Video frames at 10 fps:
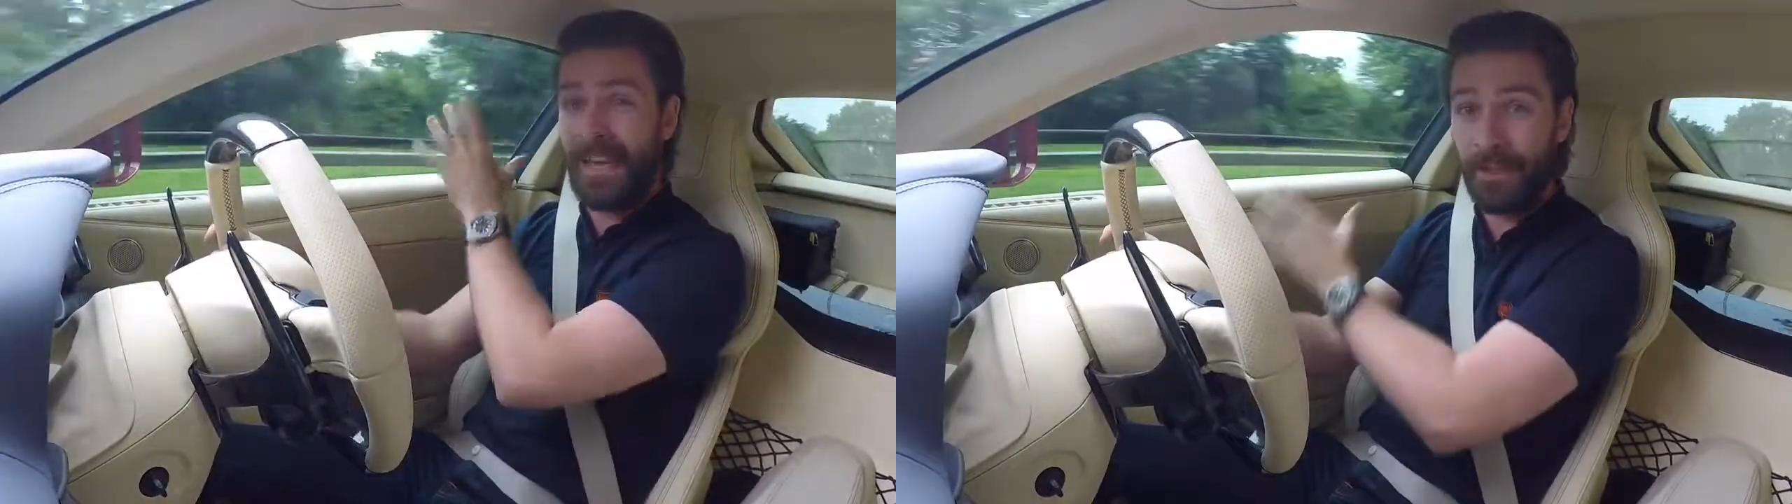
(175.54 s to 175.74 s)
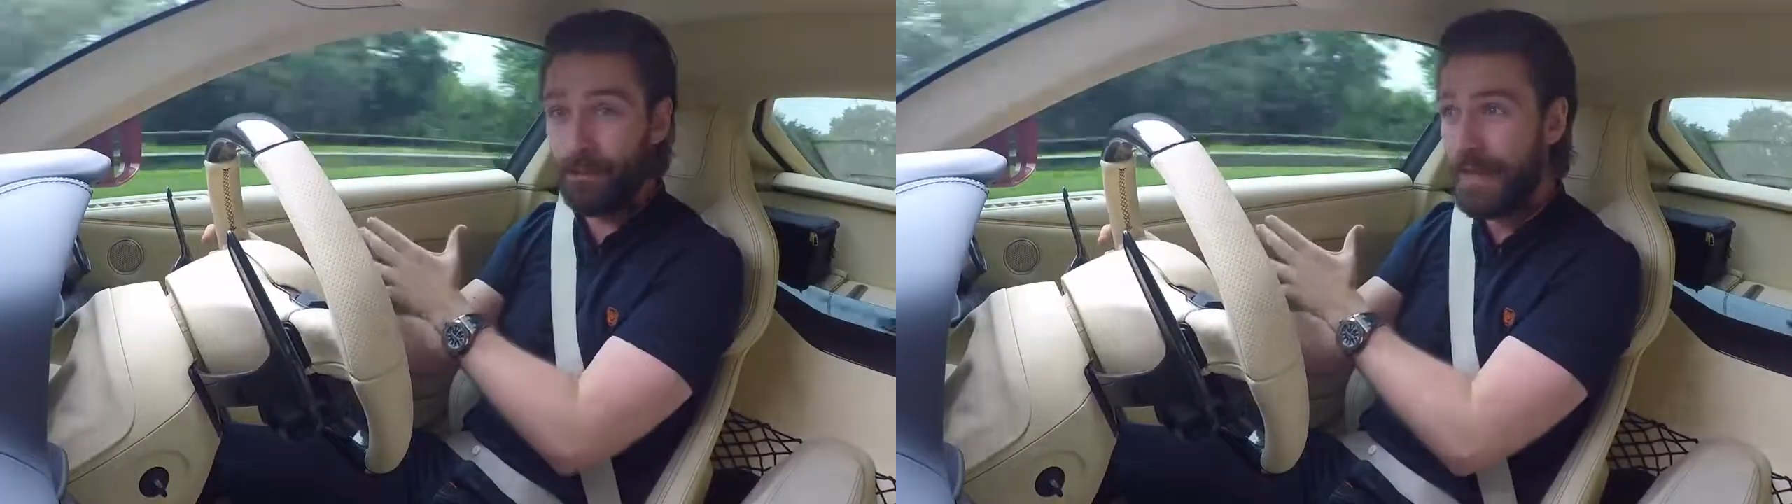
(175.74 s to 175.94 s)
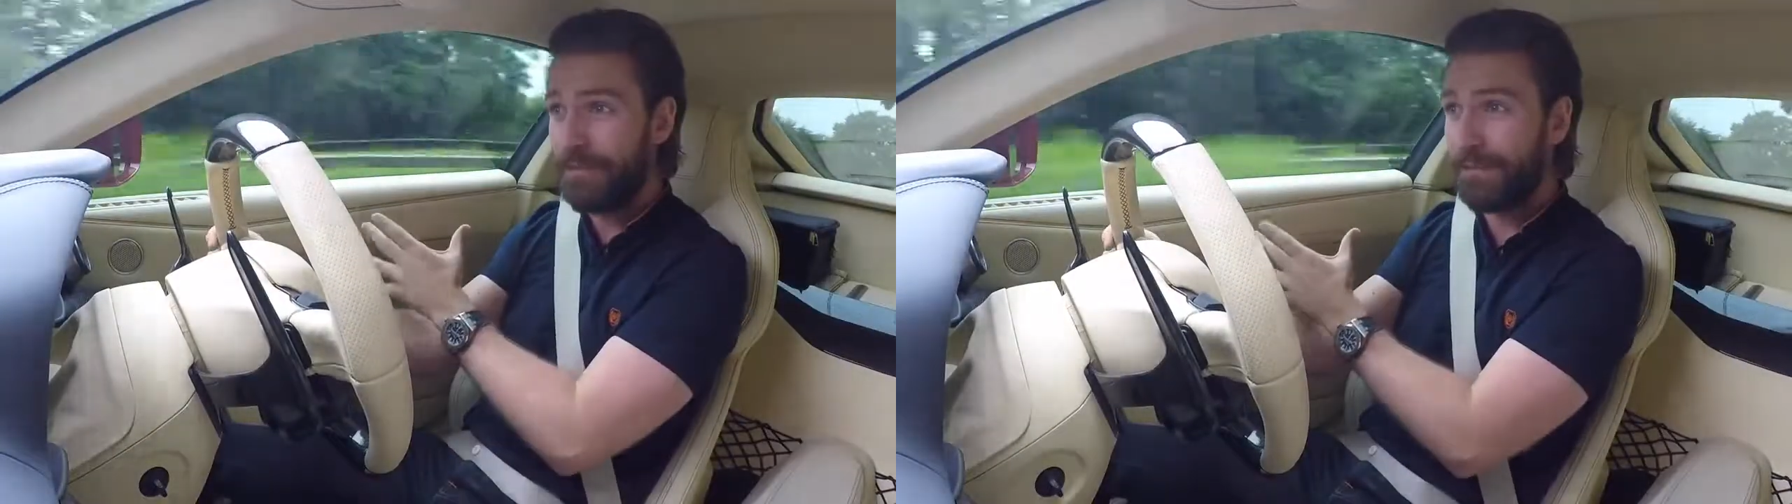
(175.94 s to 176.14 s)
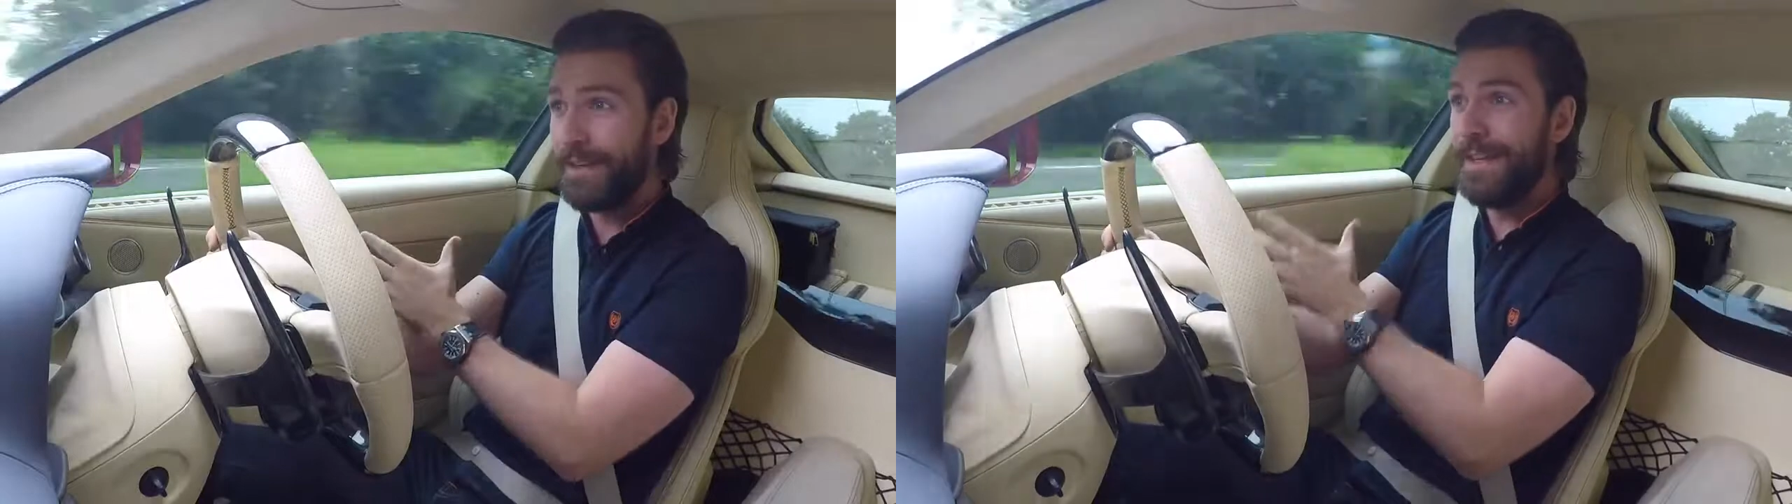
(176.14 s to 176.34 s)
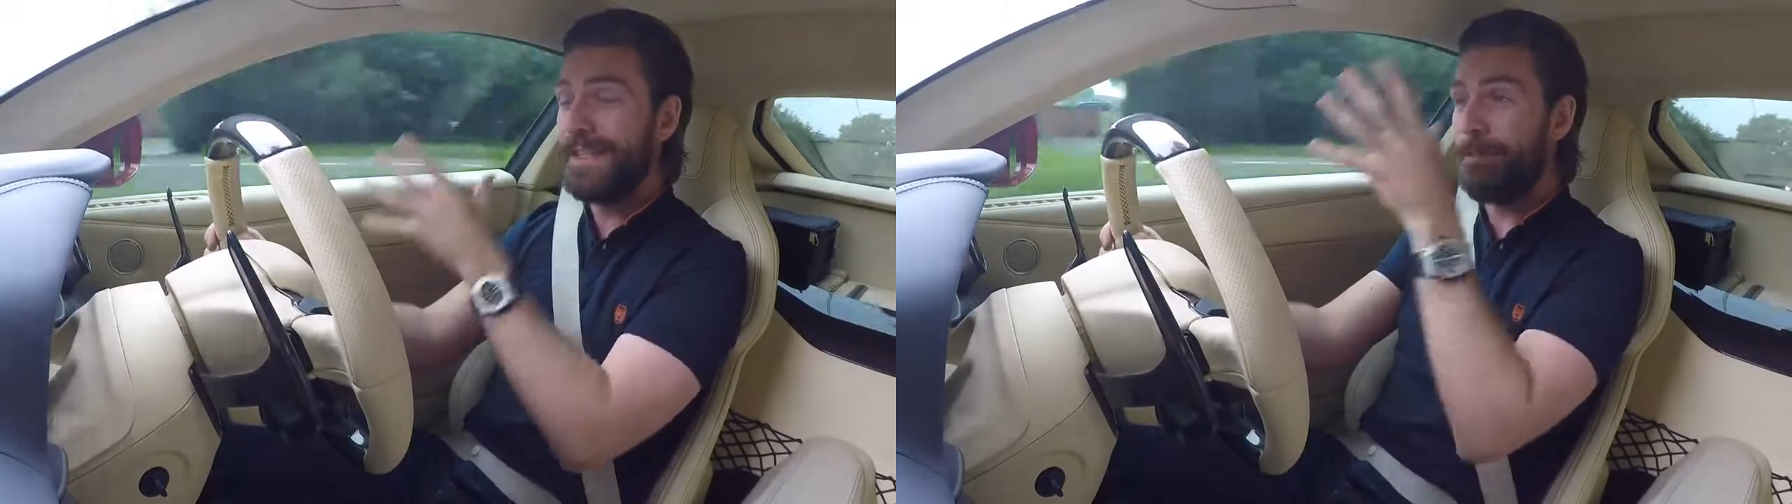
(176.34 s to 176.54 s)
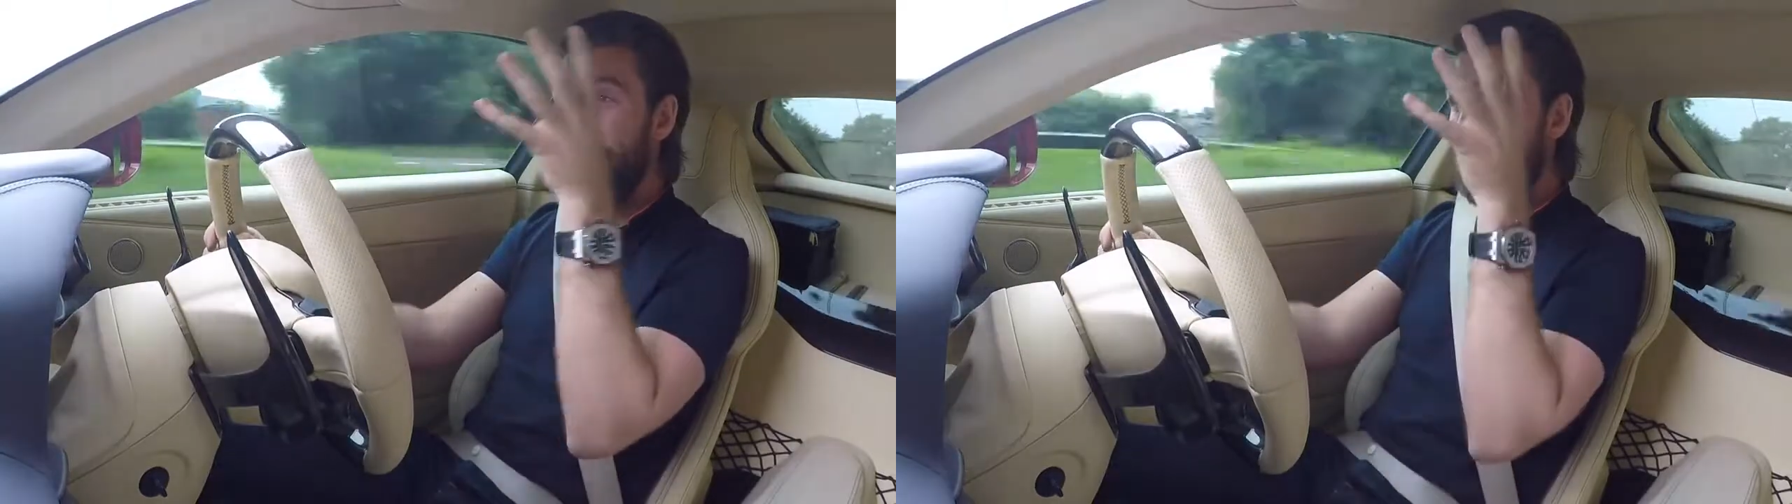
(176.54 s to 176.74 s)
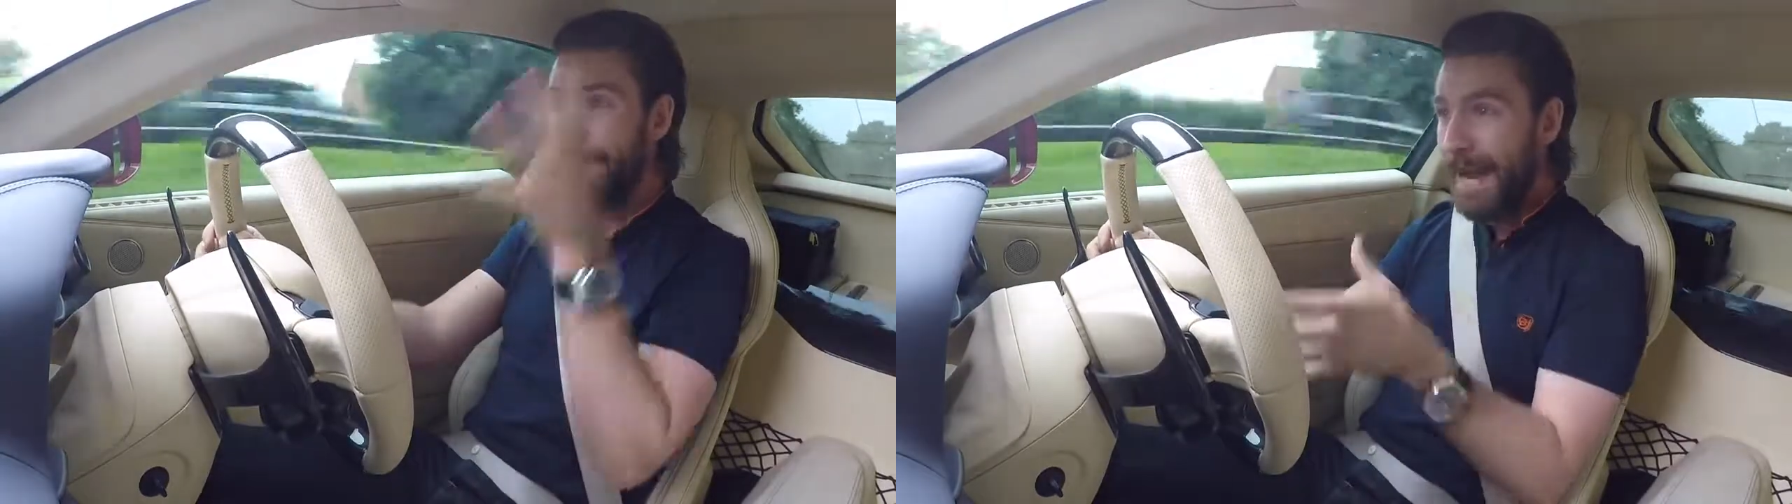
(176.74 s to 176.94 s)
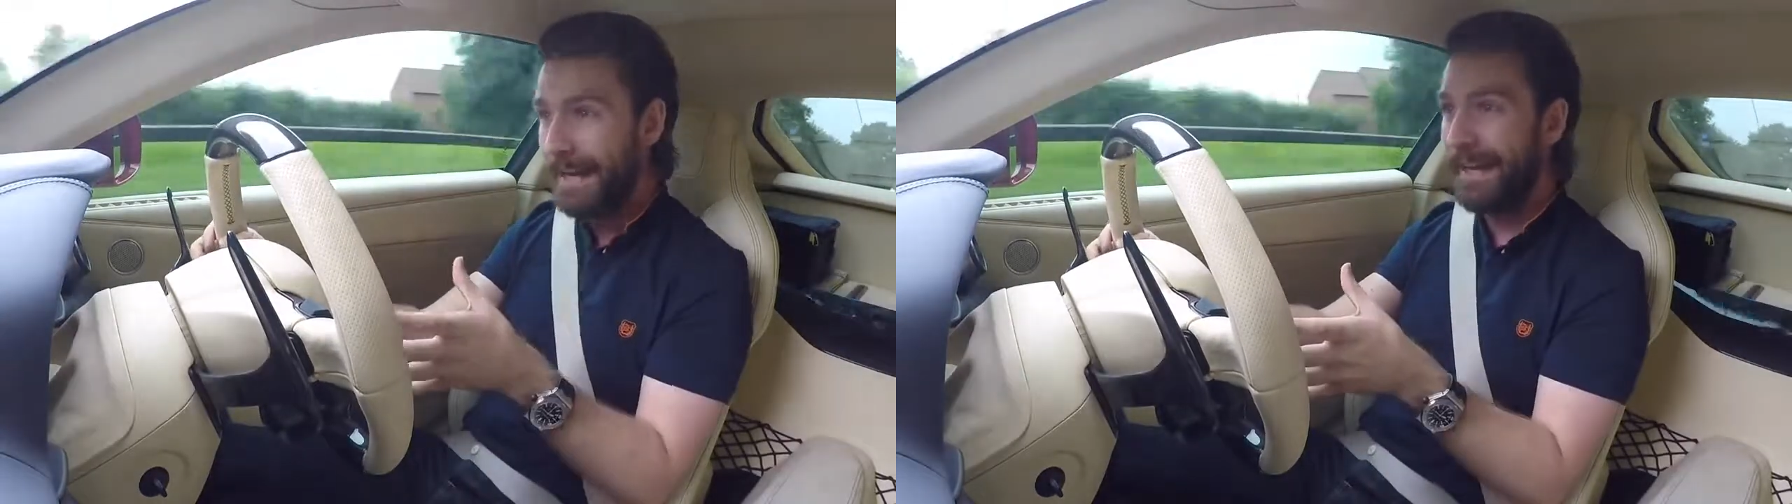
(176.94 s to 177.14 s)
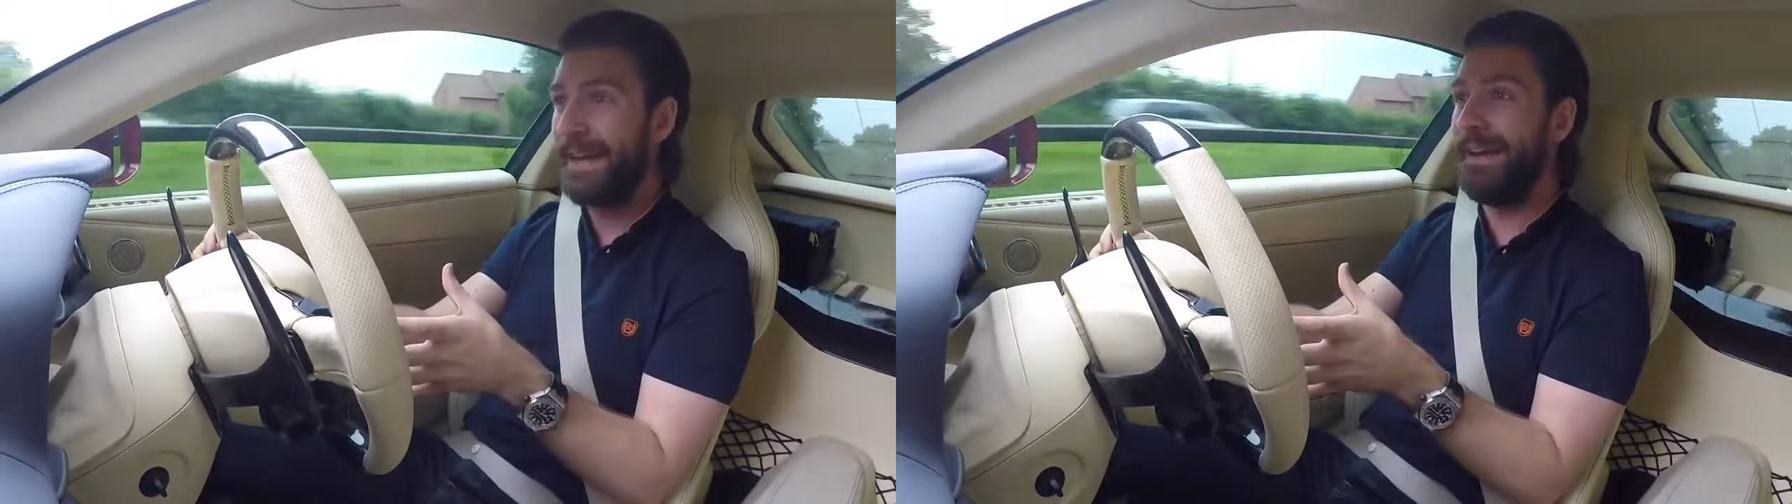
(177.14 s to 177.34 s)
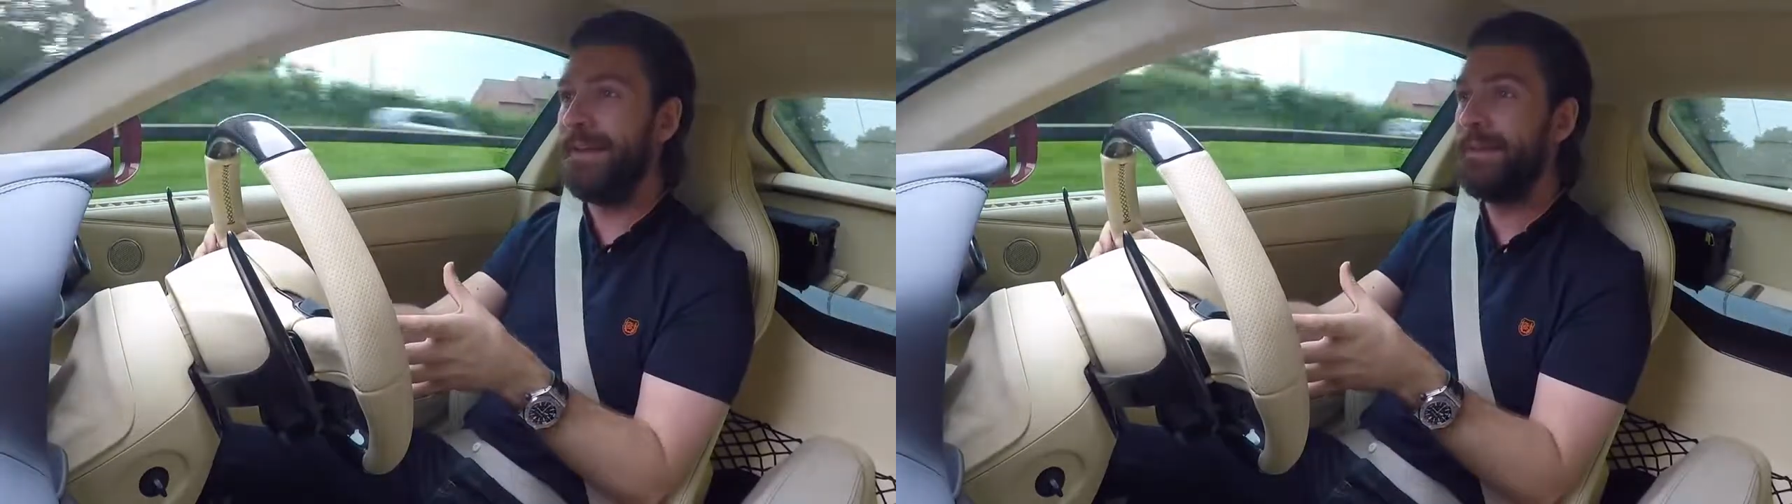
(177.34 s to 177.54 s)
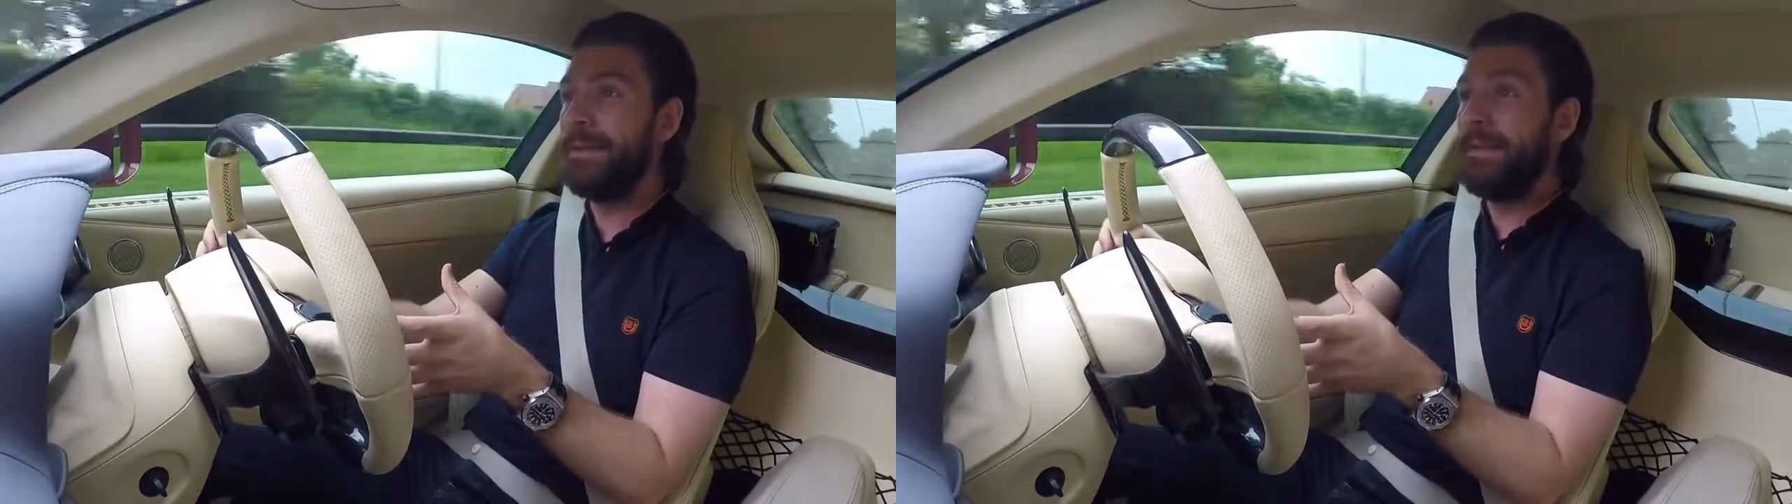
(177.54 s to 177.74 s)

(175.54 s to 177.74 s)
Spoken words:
Tenerife to being back here.